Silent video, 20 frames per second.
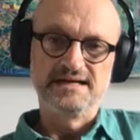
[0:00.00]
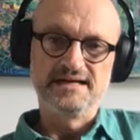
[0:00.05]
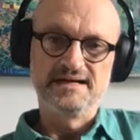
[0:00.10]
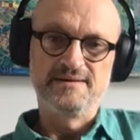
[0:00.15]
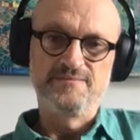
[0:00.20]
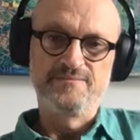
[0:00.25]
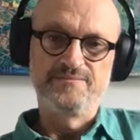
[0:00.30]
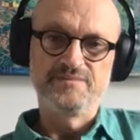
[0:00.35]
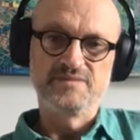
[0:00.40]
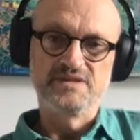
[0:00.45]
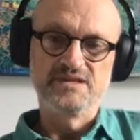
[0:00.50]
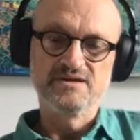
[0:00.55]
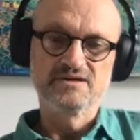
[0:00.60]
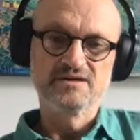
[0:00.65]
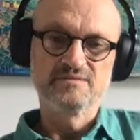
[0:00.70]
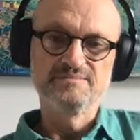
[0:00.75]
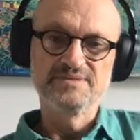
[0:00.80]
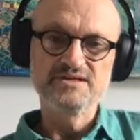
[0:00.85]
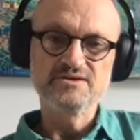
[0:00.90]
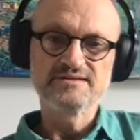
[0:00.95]
Um, you
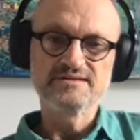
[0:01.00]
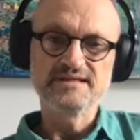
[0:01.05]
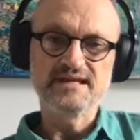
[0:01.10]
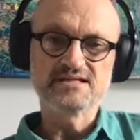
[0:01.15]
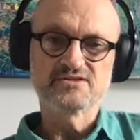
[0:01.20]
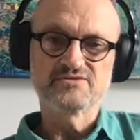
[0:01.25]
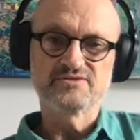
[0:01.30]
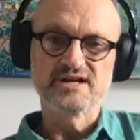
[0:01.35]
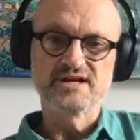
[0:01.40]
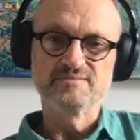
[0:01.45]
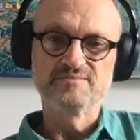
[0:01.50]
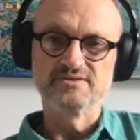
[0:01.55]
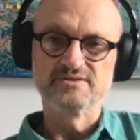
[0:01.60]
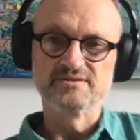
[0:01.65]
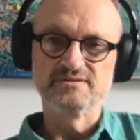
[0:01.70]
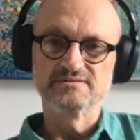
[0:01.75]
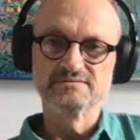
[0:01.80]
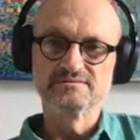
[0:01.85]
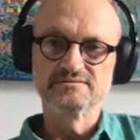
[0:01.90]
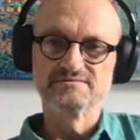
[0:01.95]
could be on that
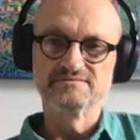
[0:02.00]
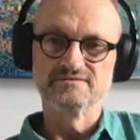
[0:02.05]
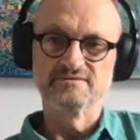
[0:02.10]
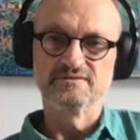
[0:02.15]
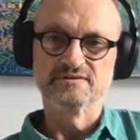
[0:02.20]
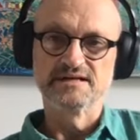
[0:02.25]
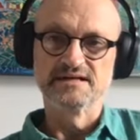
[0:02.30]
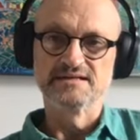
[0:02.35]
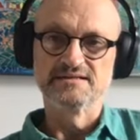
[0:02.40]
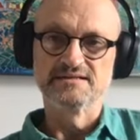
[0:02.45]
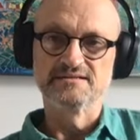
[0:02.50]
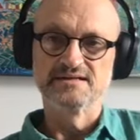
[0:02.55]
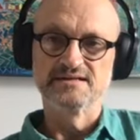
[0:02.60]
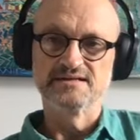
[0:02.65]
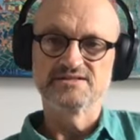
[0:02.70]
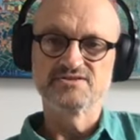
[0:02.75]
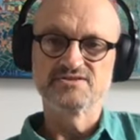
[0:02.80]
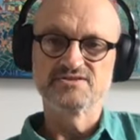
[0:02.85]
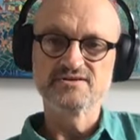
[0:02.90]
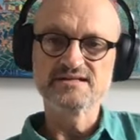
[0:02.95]
treadmill for an
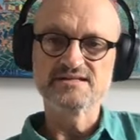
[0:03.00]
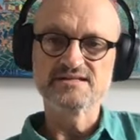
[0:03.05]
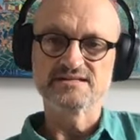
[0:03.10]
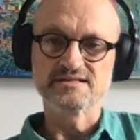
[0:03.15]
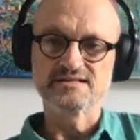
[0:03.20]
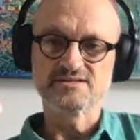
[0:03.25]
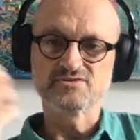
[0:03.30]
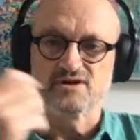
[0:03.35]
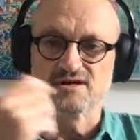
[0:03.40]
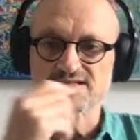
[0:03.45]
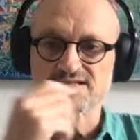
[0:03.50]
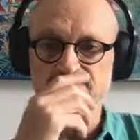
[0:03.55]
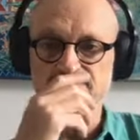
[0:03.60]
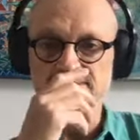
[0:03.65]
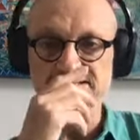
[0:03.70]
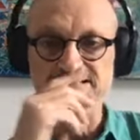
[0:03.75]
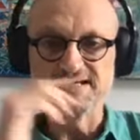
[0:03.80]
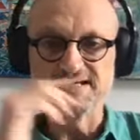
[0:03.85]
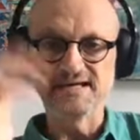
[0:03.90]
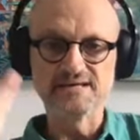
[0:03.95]
eternity trying to
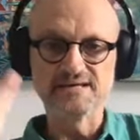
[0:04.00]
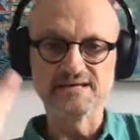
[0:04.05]
be